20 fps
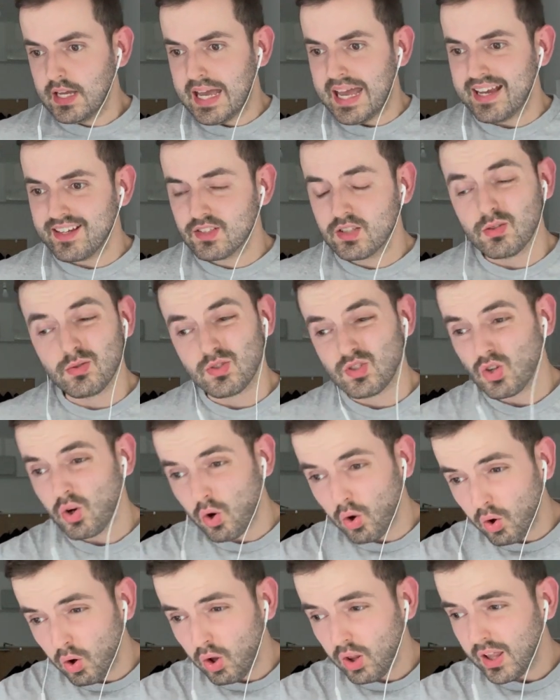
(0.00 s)
EXO
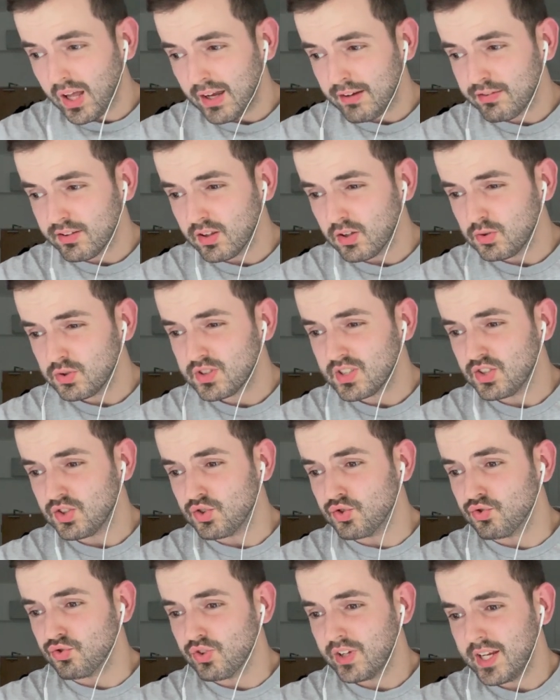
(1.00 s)
Tour Life and Lucid
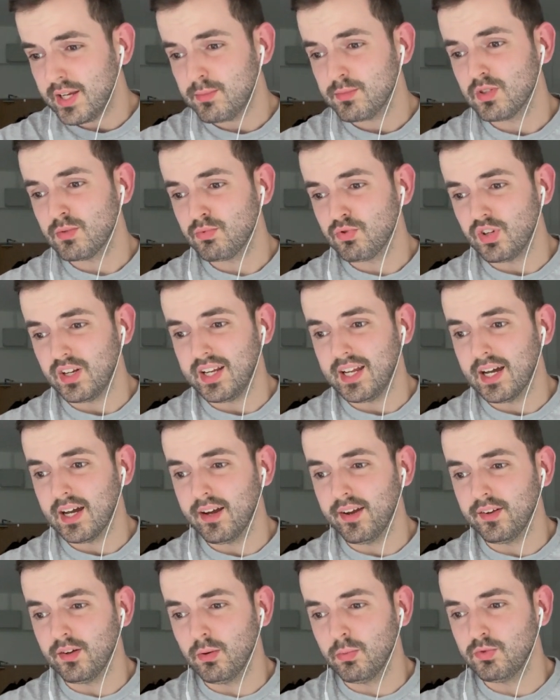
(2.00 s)
Dreams are pretty
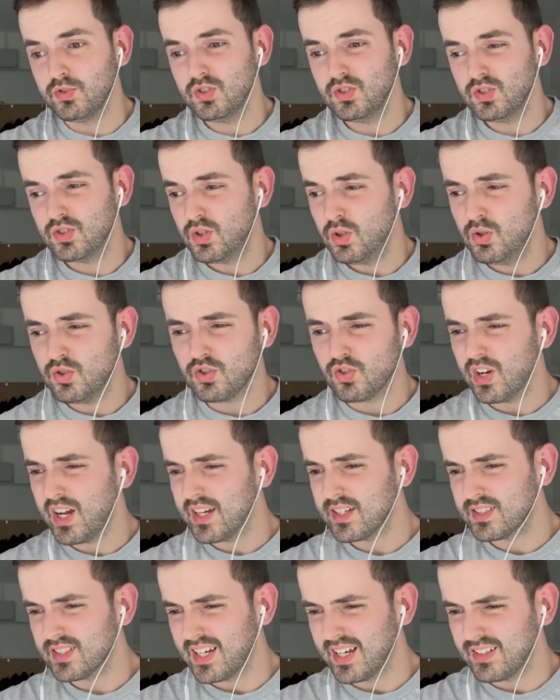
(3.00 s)
high up. Just two
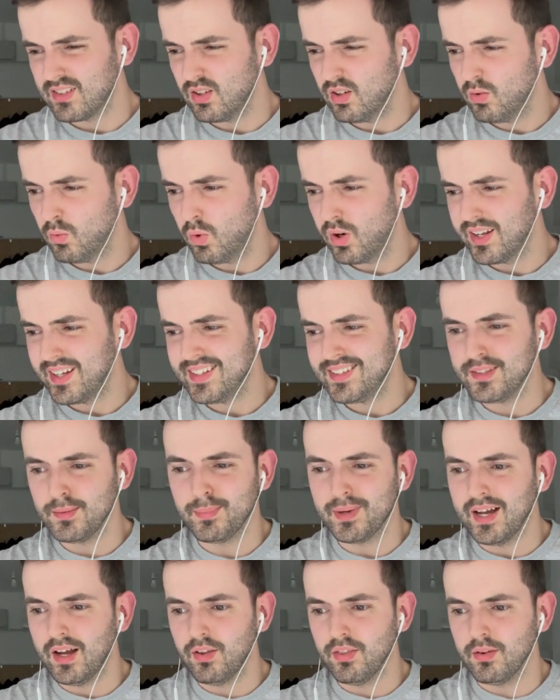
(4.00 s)
tracks that I don't know what it is
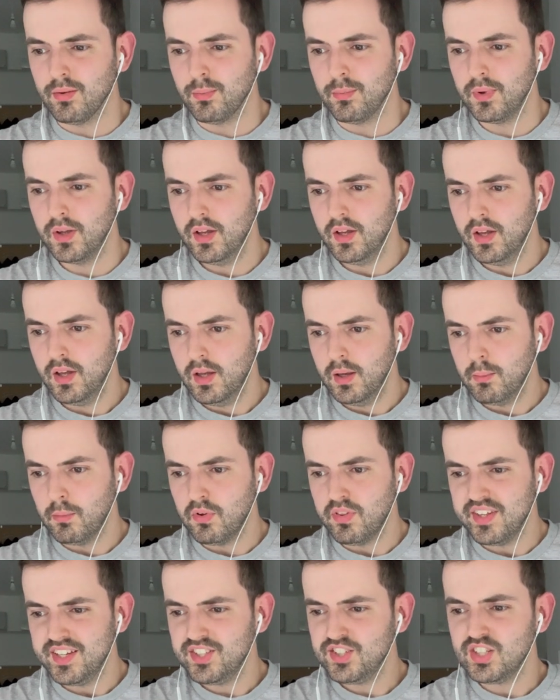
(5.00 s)
about them,
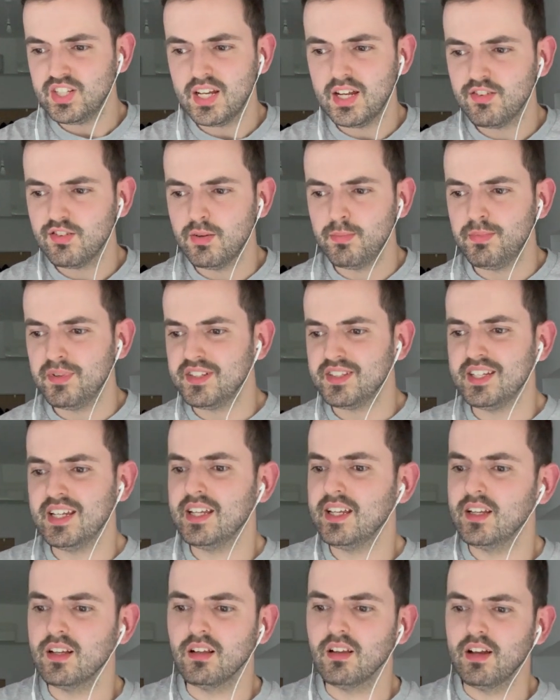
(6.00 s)
but this year in
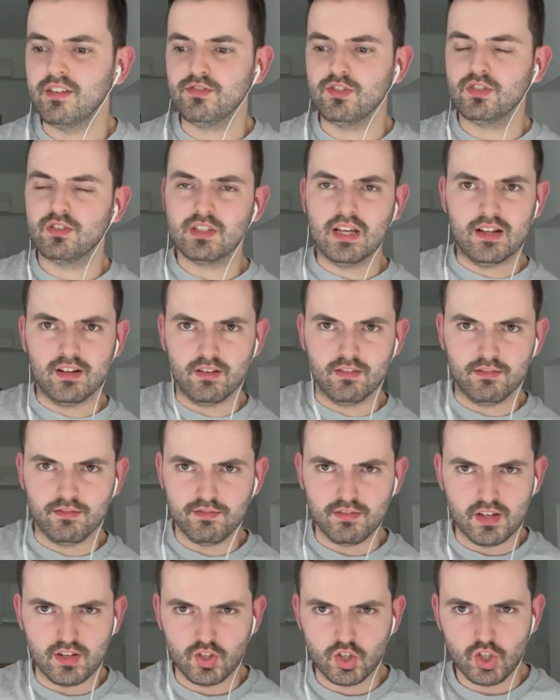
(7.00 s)
particular I've just had a
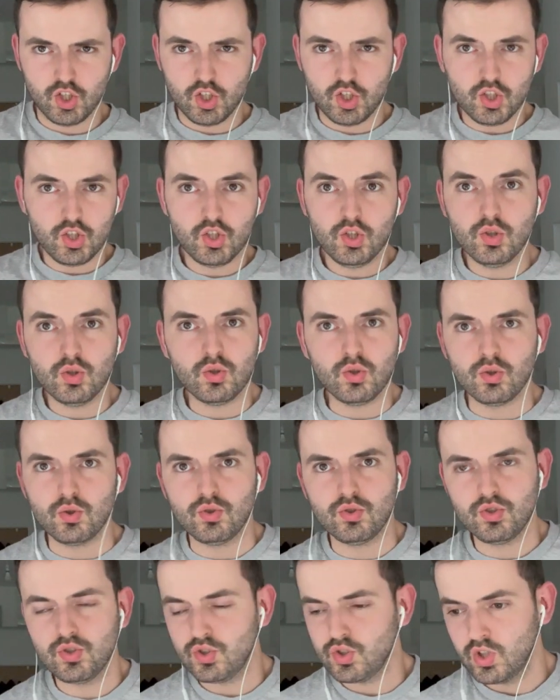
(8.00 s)

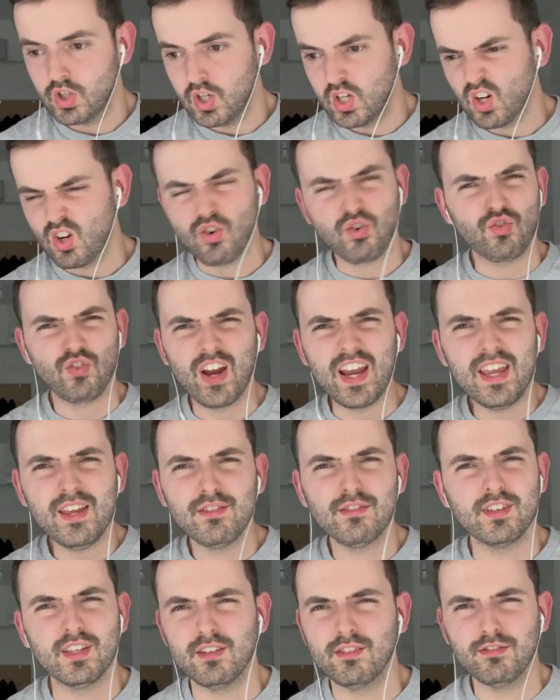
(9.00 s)
huge
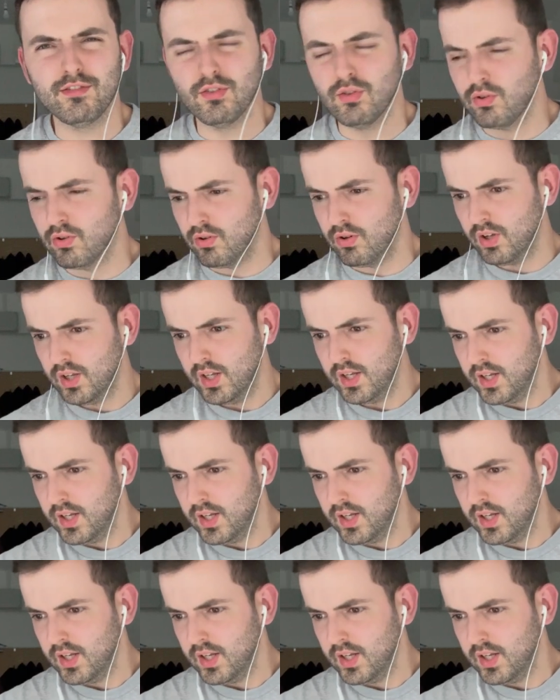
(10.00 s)
craving for.